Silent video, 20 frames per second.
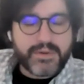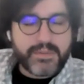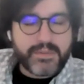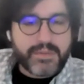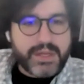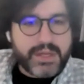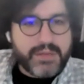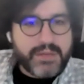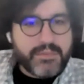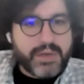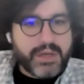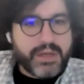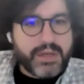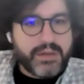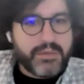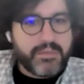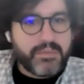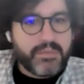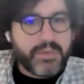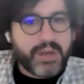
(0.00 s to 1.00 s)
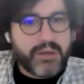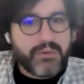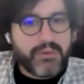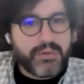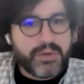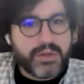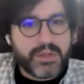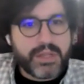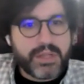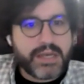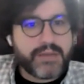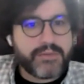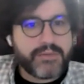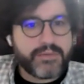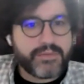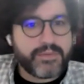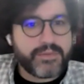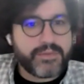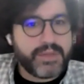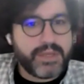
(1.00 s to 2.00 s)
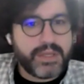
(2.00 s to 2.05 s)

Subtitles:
from like my real life.